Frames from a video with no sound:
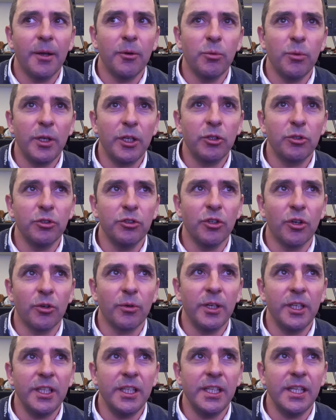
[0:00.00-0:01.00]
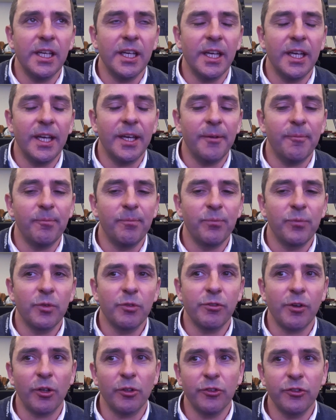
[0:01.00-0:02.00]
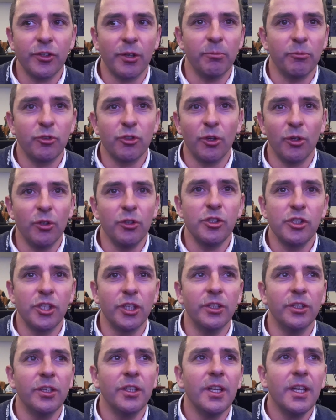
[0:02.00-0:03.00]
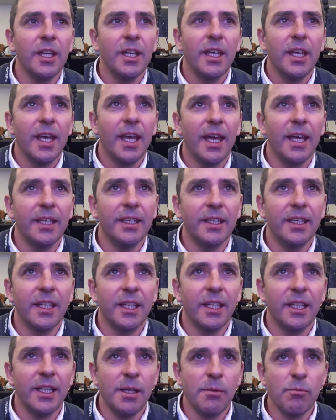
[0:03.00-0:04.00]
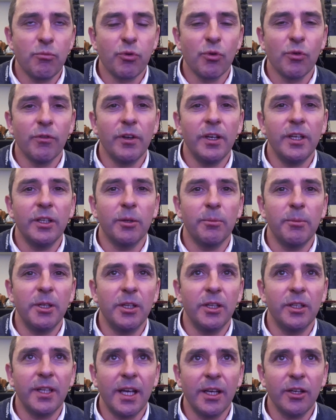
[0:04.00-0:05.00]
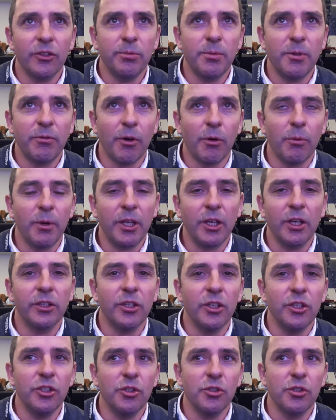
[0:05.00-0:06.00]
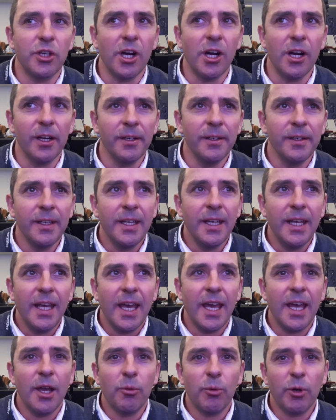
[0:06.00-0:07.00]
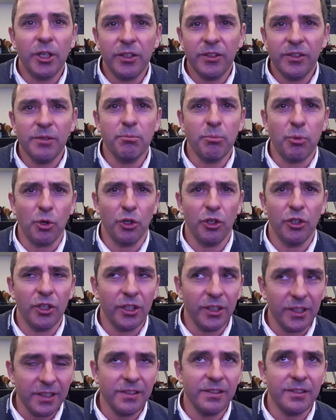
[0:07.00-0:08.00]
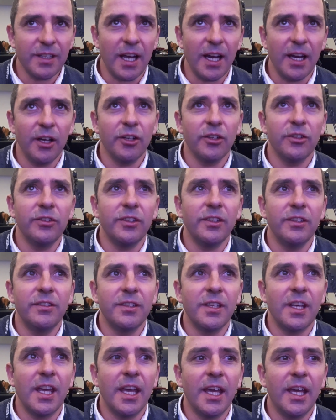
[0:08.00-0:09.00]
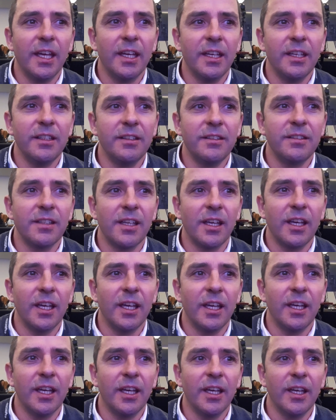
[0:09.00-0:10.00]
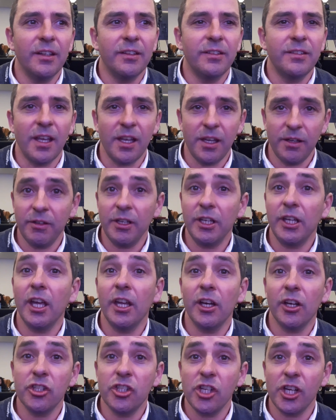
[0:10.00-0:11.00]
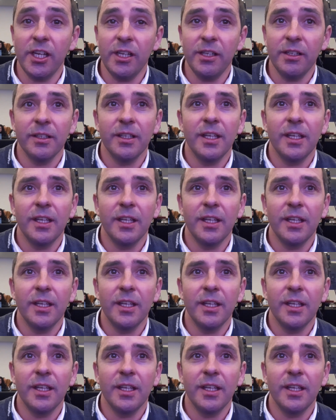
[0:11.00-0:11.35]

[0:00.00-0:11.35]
We could already found some solution and improve a little bit the tires before we got the new car. What is important on these tires is it's saving energy.